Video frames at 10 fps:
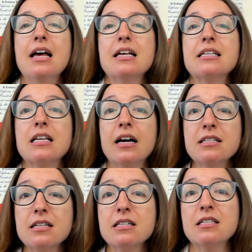
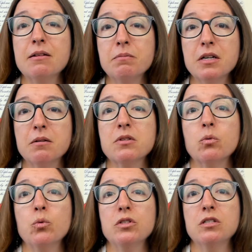Signs and symptoms
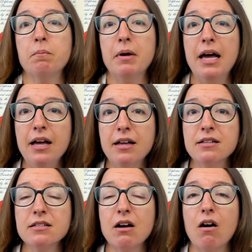will depend